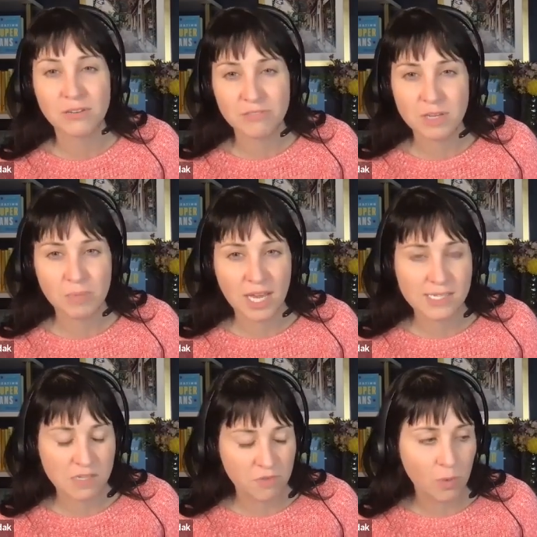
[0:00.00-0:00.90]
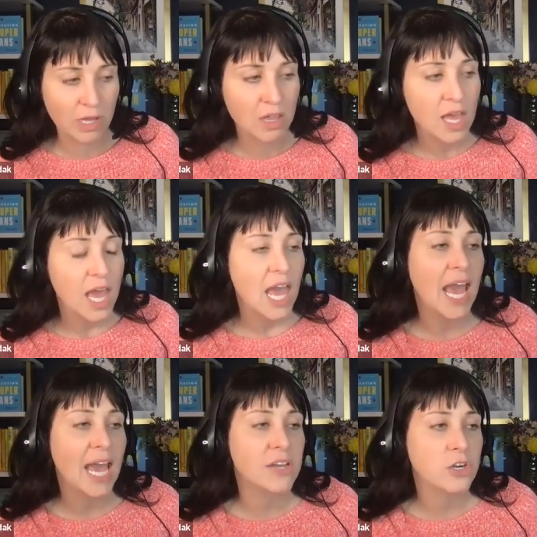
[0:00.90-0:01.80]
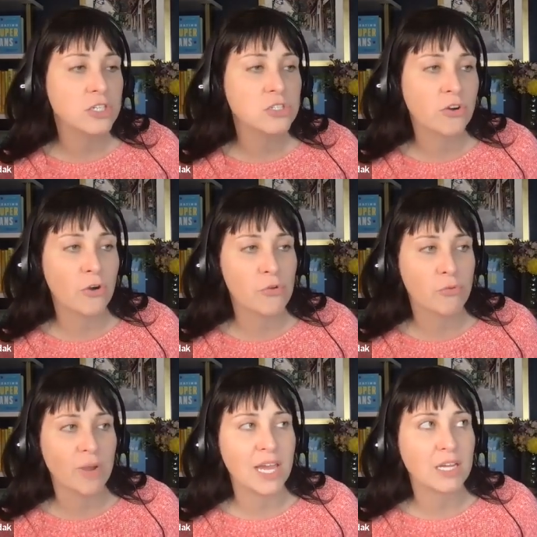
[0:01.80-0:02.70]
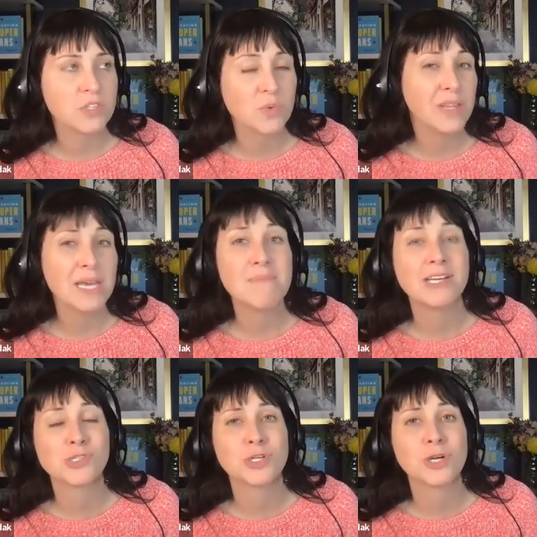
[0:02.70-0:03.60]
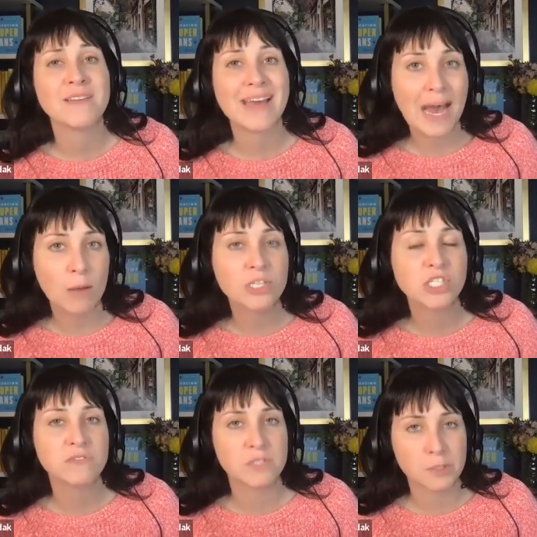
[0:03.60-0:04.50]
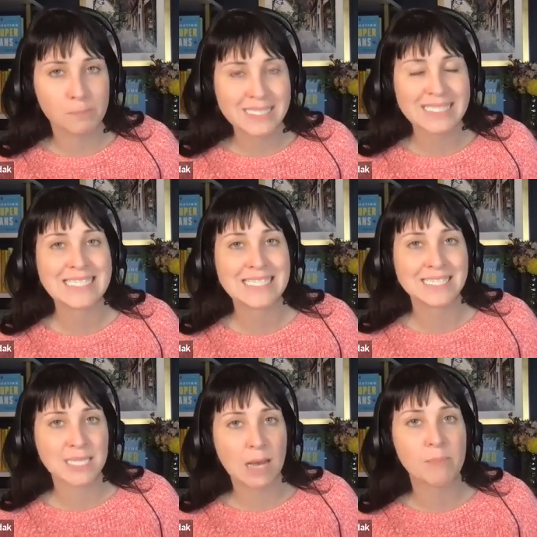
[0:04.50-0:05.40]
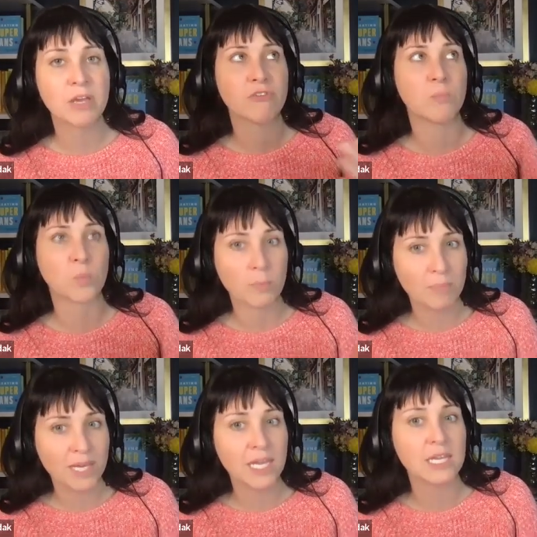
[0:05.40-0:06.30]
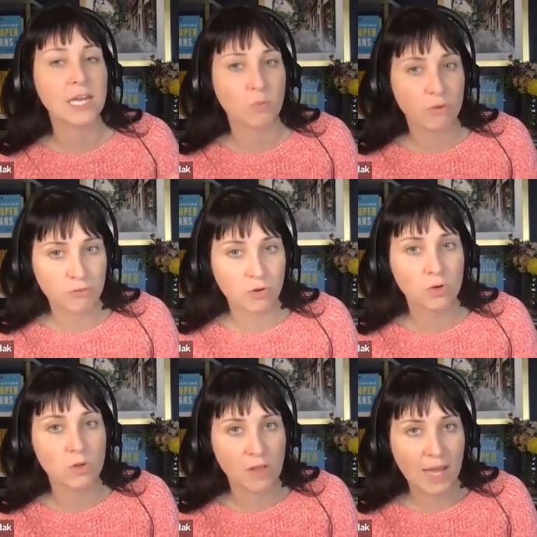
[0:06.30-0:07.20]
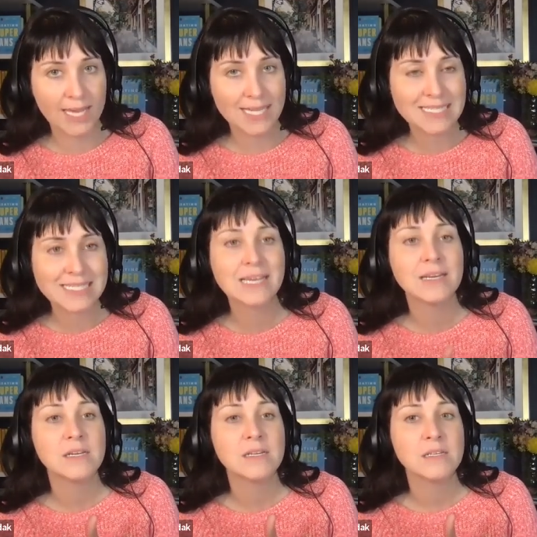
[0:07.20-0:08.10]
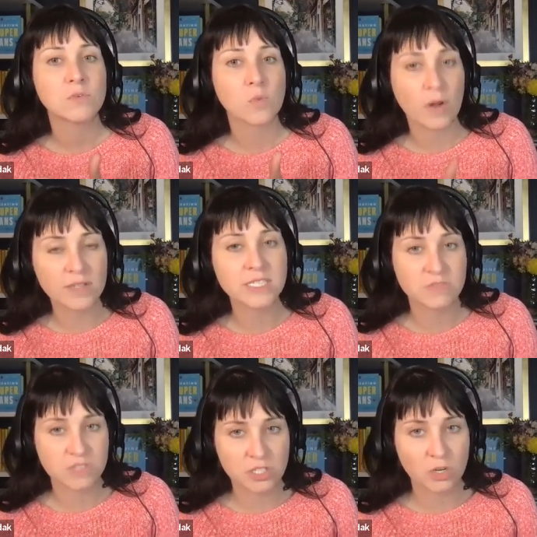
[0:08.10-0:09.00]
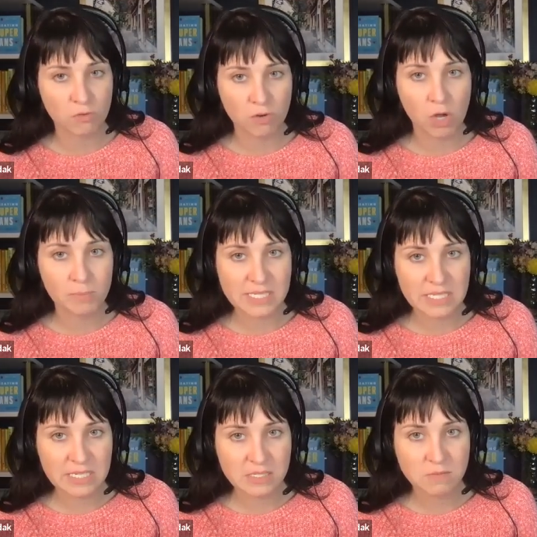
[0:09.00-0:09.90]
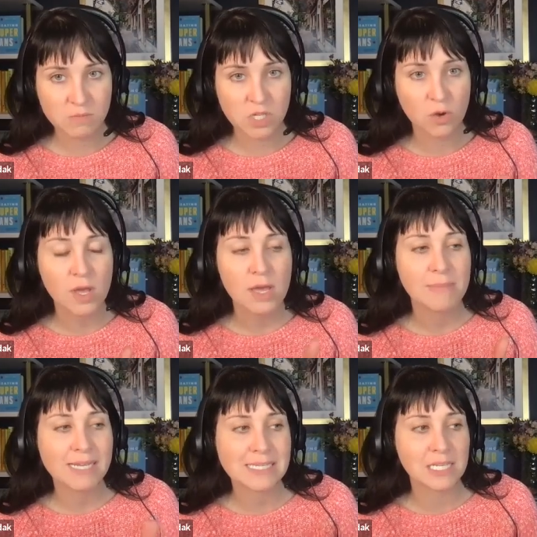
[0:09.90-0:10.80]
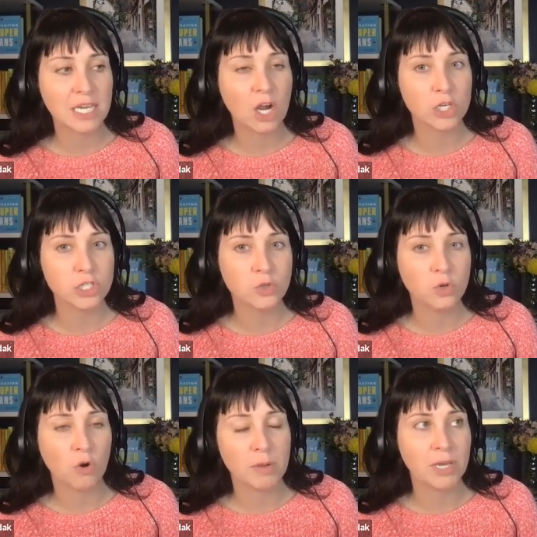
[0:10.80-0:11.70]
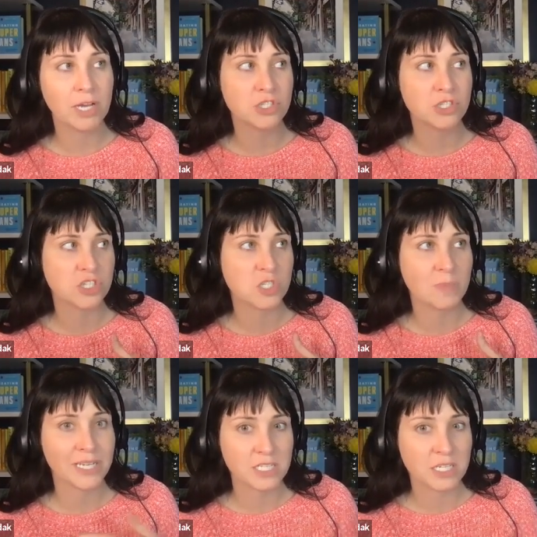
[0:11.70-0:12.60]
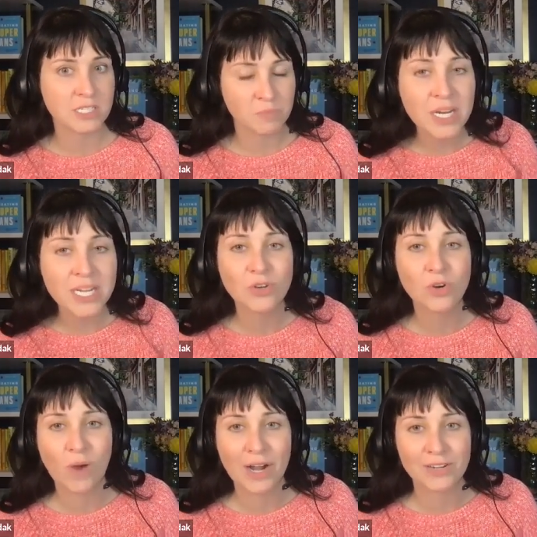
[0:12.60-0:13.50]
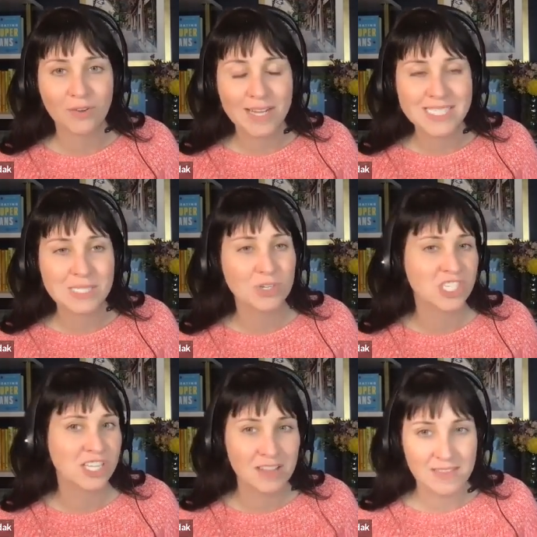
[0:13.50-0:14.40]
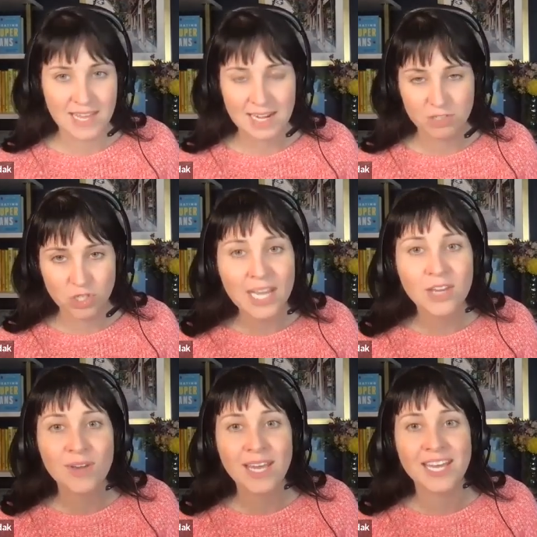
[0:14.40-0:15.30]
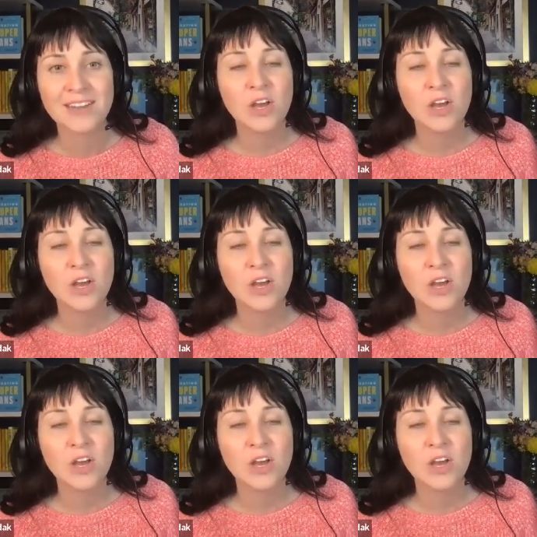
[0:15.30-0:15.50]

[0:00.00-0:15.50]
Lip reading: of NPS, if you will. And earned growth rate is really a measure of how much of your business is coming from repeat and referral clients relative to your overall business. So basically, are you growing because you're just spending tons of money to acquire new customers and then they never try you again?